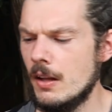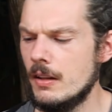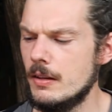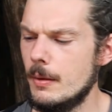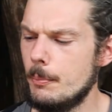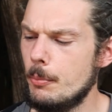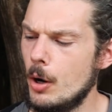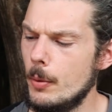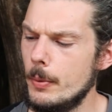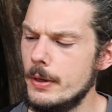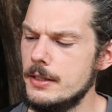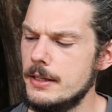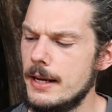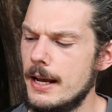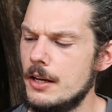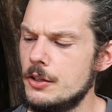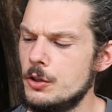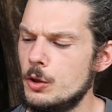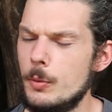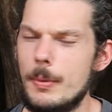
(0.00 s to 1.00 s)
They're probably
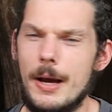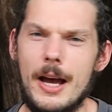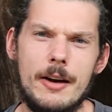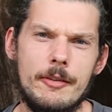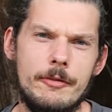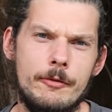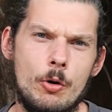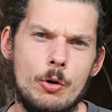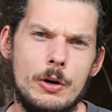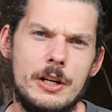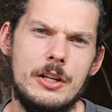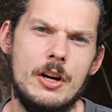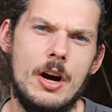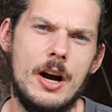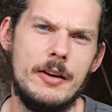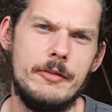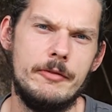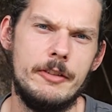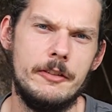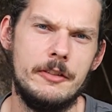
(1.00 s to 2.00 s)
down to about
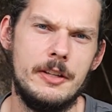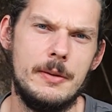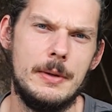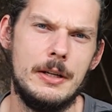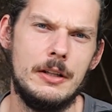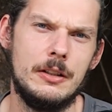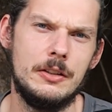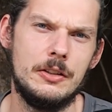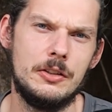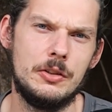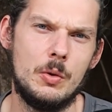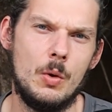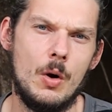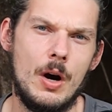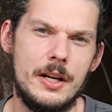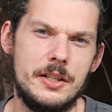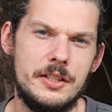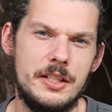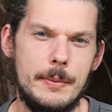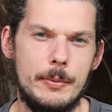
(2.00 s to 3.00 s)
49, 50 mil is
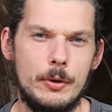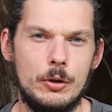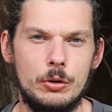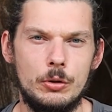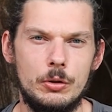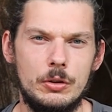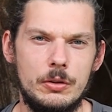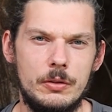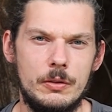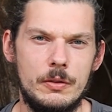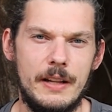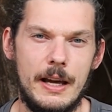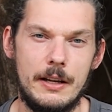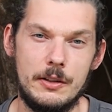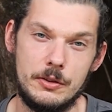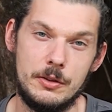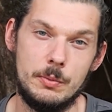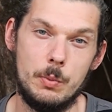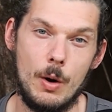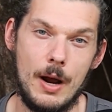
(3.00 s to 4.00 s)
quite typical.
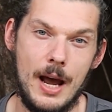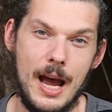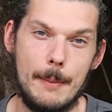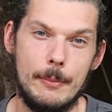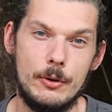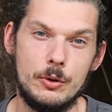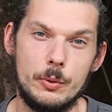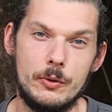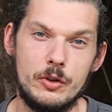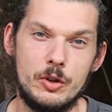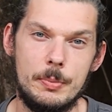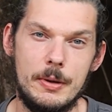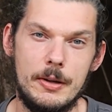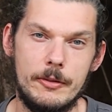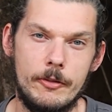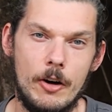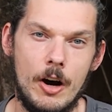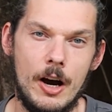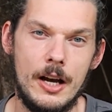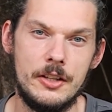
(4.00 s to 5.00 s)
That's what happens with
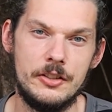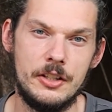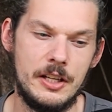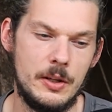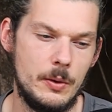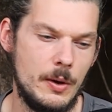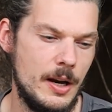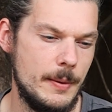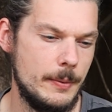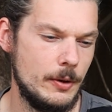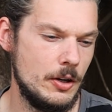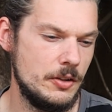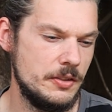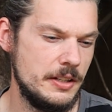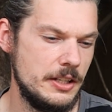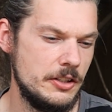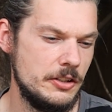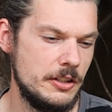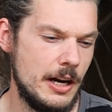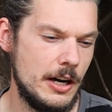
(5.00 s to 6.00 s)
Spitfires anyway, because
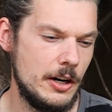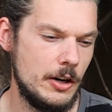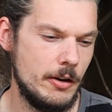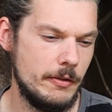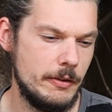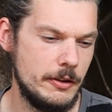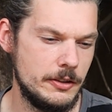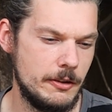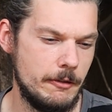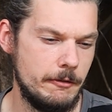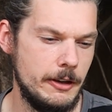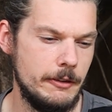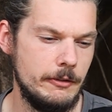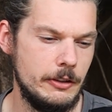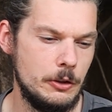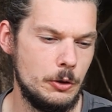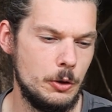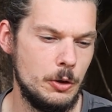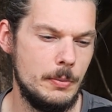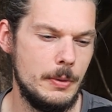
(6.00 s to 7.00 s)
these started off as a
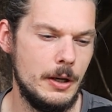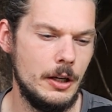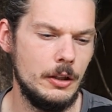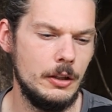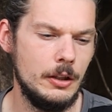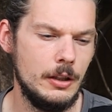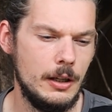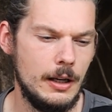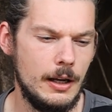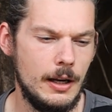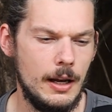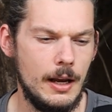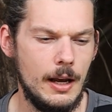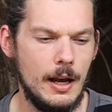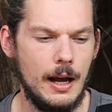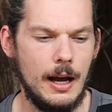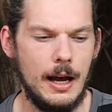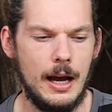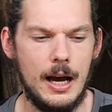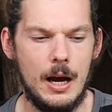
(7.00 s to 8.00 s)
52 mil,
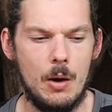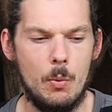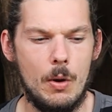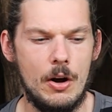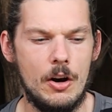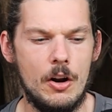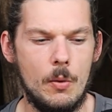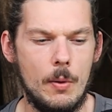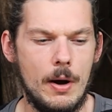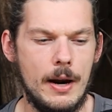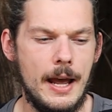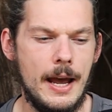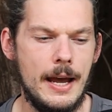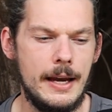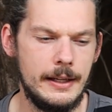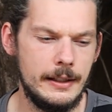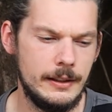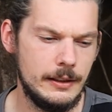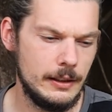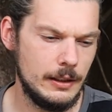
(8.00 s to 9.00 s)

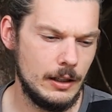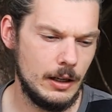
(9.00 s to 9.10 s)
101A.